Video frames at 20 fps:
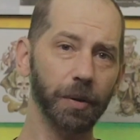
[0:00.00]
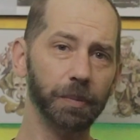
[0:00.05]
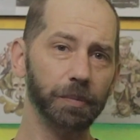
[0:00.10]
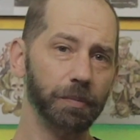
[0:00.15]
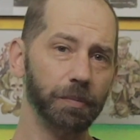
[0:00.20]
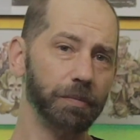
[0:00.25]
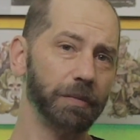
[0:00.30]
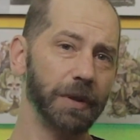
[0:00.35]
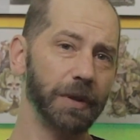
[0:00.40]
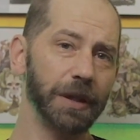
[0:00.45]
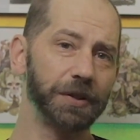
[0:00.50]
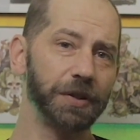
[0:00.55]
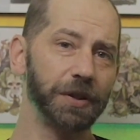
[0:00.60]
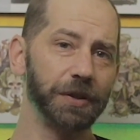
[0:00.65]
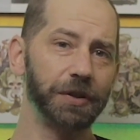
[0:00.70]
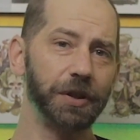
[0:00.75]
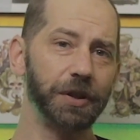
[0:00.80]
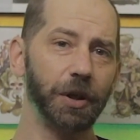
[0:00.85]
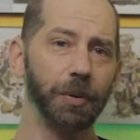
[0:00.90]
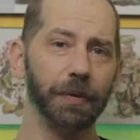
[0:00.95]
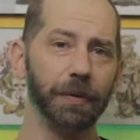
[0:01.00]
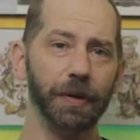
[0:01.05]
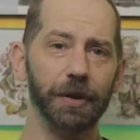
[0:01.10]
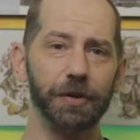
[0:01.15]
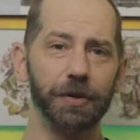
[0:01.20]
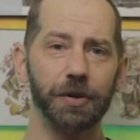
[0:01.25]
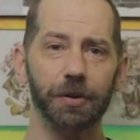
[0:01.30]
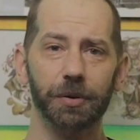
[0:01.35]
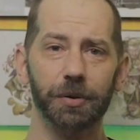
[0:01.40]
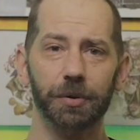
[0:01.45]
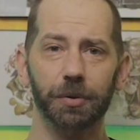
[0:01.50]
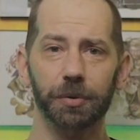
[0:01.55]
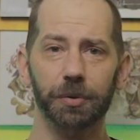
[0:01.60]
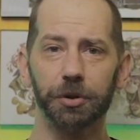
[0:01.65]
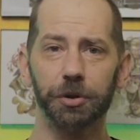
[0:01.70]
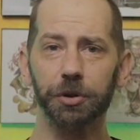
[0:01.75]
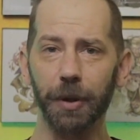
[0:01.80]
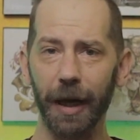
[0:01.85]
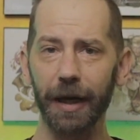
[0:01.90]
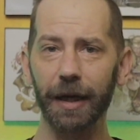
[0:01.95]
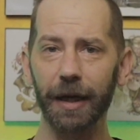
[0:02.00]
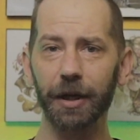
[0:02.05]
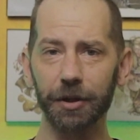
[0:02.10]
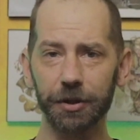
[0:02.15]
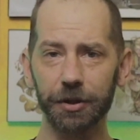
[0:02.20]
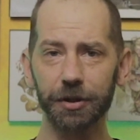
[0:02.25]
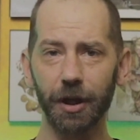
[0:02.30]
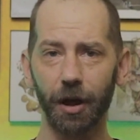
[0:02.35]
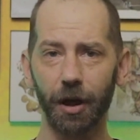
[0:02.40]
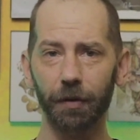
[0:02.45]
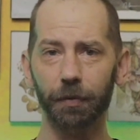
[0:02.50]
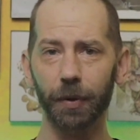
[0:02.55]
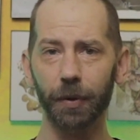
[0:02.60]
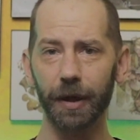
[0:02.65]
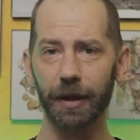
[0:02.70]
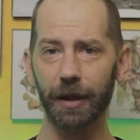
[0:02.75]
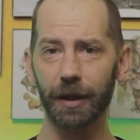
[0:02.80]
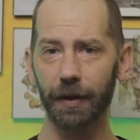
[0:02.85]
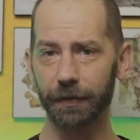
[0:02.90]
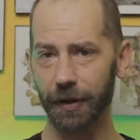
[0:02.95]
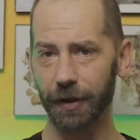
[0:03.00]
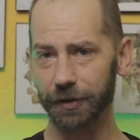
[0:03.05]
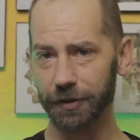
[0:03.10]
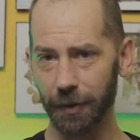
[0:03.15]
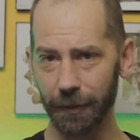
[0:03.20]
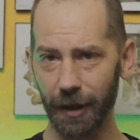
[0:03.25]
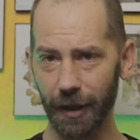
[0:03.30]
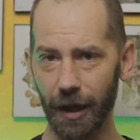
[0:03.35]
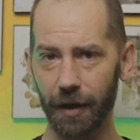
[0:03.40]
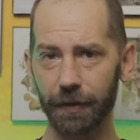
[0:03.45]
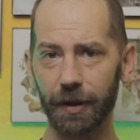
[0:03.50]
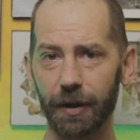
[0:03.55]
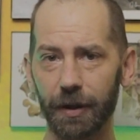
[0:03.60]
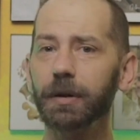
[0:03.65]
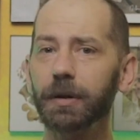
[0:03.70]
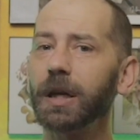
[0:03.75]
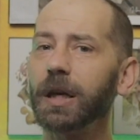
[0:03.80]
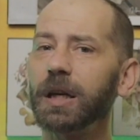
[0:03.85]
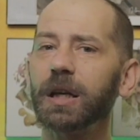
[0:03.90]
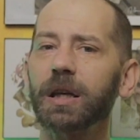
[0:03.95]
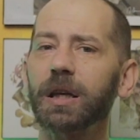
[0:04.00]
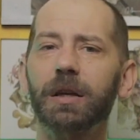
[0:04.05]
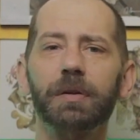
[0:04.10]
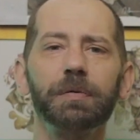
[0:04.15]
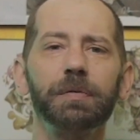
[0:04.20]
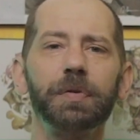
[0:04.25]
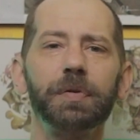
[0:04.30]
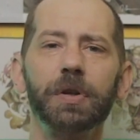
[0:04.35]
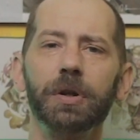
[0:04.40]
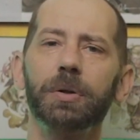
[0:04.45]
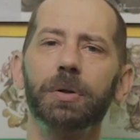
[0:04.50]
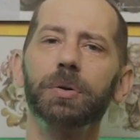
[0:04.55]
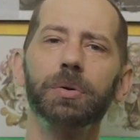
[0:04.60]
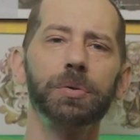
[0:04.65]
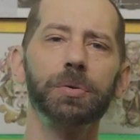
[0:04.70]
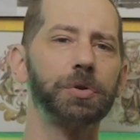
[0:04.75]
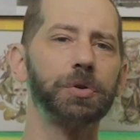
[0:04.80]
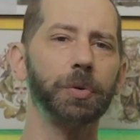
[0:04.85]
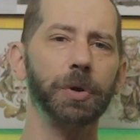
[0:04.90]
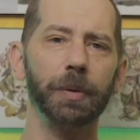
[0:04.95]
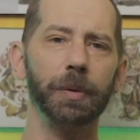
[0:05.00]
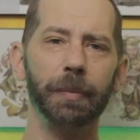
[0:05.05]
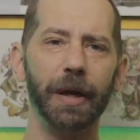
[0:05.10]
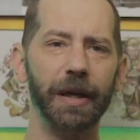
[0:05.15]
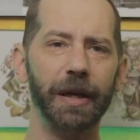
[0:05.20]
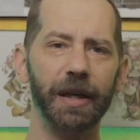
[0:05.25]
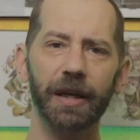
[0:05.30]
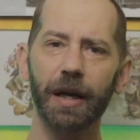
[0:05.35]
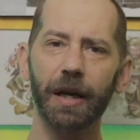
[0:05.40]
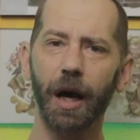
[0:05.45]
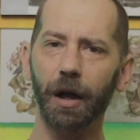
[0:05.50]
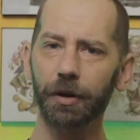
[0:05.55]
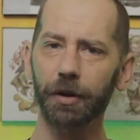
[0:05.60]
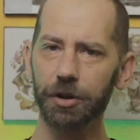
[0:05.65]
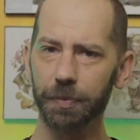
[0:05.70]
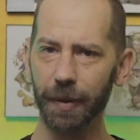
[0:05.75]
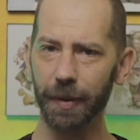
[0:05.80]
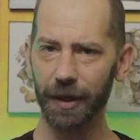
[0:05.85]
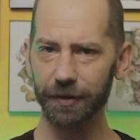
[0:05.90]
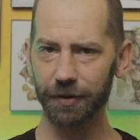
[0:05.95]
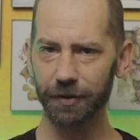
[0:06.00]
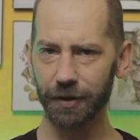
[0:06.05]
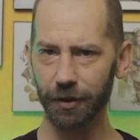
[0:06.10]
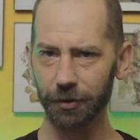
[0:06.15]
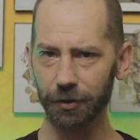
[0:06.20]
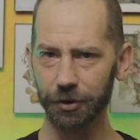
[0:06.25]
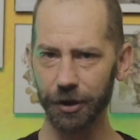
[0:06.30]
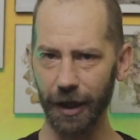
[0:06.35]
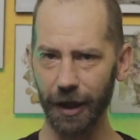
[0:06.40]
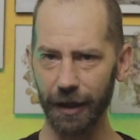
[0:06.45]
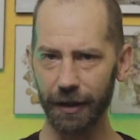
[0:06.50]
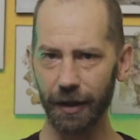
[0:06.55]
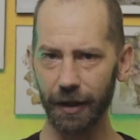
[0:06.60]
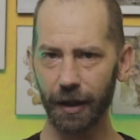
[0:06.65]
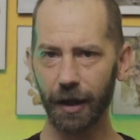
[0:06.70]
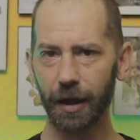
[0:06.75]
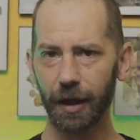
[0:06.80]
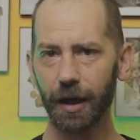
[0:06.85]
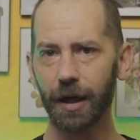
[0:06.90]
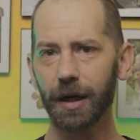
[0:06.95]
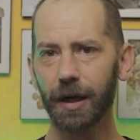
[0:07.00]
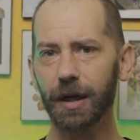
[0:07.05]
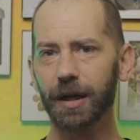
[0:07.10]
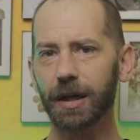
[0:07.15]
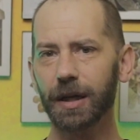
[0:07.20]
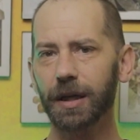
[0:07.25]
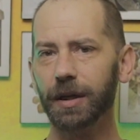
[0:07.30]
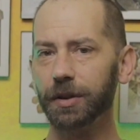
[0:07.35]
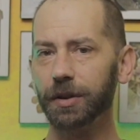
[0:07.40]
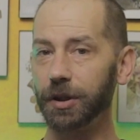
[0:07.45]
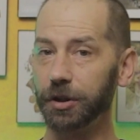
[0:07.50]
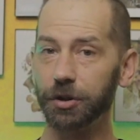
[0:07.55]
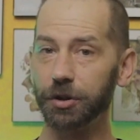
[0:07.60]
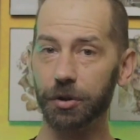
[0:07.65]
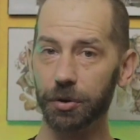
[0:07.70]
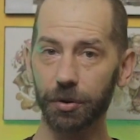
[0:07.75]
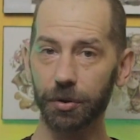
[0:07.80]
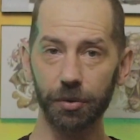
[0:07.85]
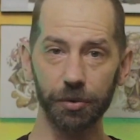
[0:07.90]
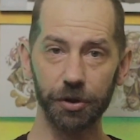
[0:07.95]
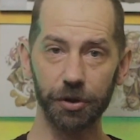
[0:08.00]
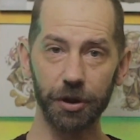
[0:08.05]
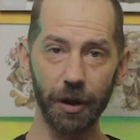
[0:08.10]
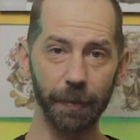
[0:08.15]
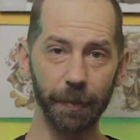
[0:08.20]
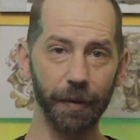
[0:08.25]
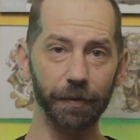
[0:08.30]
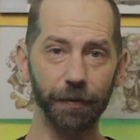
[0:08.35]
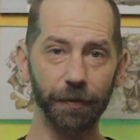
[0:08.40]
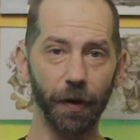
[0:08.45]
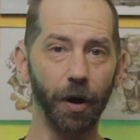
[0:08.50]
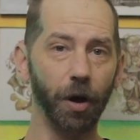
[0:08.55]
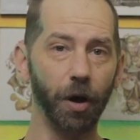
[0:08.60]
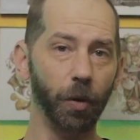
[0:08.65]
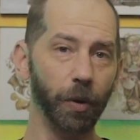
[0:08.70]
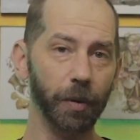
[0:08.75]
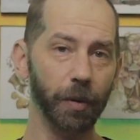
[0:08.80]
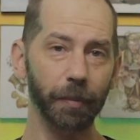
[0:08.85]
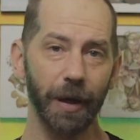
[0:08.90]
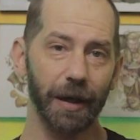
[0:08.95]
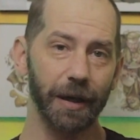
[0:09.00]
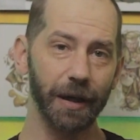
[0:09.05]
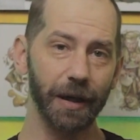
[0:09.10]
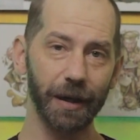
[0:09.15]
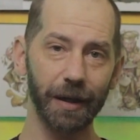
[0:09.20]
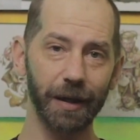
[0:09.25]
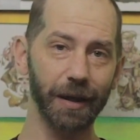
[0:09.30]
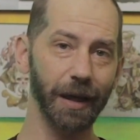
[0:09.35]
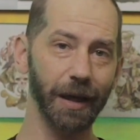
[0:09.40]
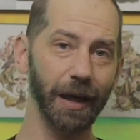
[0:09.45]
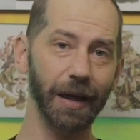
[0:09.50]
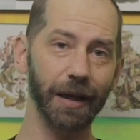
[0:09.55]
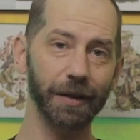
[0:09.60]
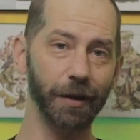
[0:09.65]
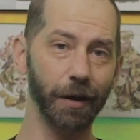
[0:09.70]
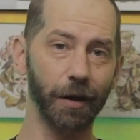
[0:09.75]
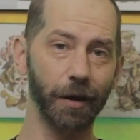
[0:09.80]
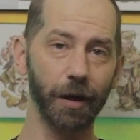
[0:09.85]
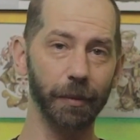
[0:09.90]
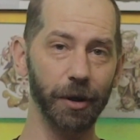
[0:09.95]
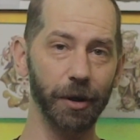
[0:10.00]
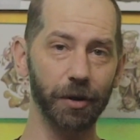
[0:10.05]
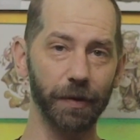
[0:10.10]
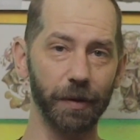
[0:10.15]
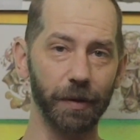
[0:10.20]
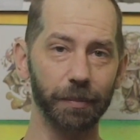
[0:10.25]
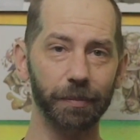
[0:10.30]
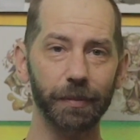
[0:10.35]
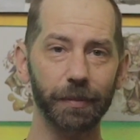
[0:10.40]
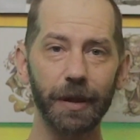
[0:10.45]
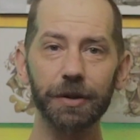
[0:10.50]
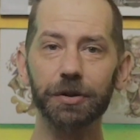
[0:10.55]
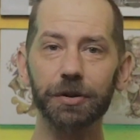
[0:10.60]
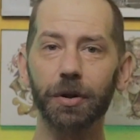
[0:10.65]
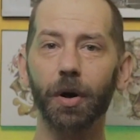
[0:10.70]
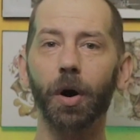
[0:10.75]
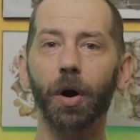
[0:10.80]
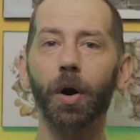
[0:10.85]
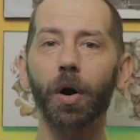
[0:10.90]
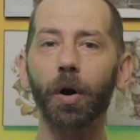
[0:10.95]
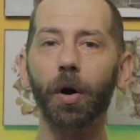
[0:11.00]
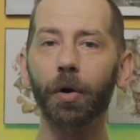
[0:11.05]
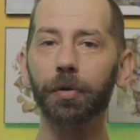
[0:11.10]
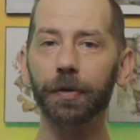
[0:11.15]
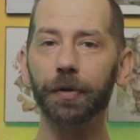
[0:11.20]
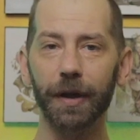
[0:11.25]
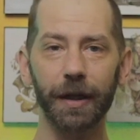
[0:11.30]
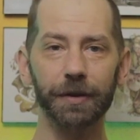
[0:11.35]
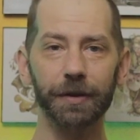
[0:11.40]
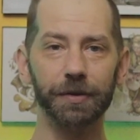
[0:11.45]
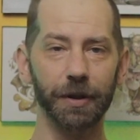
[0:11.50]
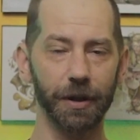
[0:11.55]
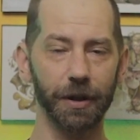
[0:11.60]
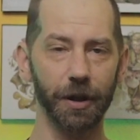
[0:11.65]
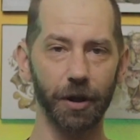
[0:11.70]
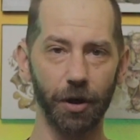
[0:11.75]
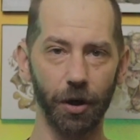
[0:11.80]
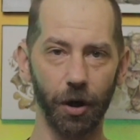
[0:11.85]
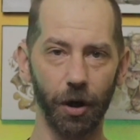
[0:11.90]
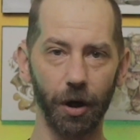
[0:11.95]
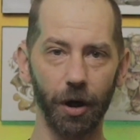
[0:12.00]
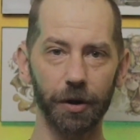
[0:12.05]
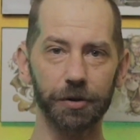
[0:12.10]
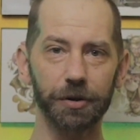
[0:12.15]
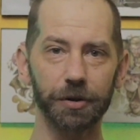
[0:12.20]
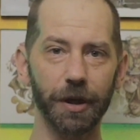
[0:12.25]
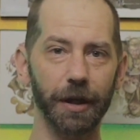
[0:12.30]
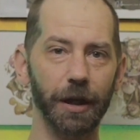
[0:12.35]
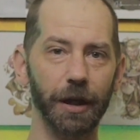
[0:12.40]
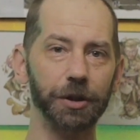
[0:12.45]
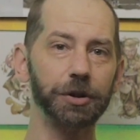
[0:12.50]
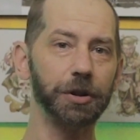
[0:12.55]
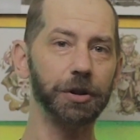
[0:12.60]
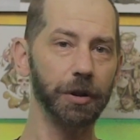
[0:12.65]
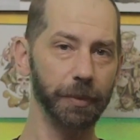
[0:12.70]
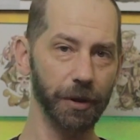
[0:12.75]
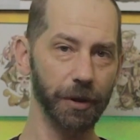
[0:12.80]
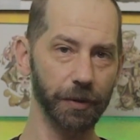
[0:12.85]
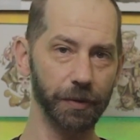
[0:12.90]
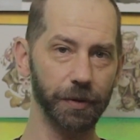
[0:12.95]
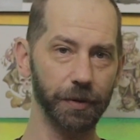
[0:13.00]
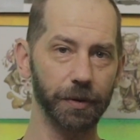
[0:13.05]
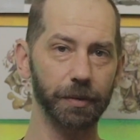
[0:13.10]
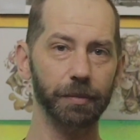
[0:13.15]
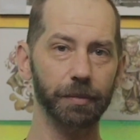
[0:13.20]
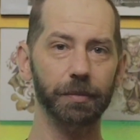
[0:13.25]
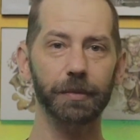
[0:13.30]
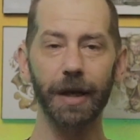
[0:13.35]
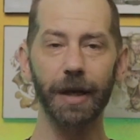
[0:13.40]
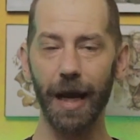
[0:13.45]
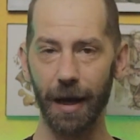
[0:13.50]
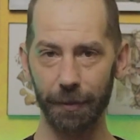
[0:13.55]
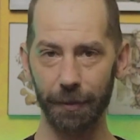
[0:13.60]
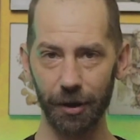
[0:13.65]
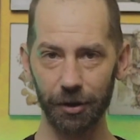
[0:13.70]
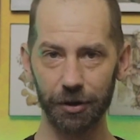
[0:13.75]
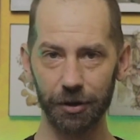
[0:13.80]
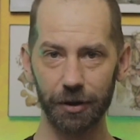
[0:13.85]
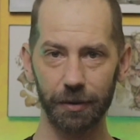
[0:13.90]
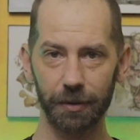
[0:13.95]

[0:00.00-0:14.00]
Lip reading: This is equivalent to straining yourself when lifting something heavy, getting confused when making a knowledge-based skill check. Did you slip and fall when making a daring maneuver? These are all things that can cause an attribute damage.